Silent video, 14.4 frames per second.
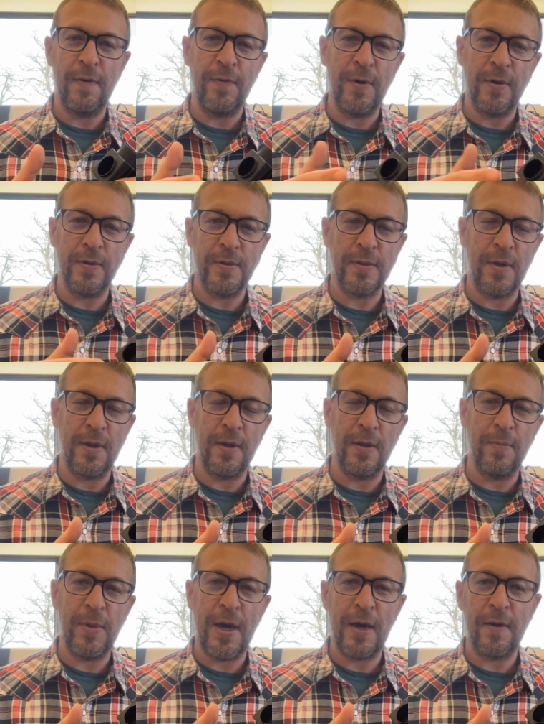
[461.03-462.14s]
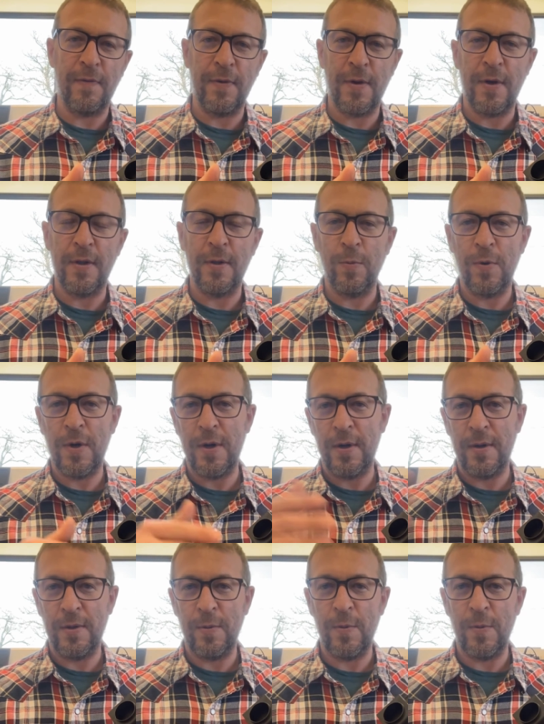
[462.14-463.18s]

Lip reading: If you're installing in the back of an all-in-one and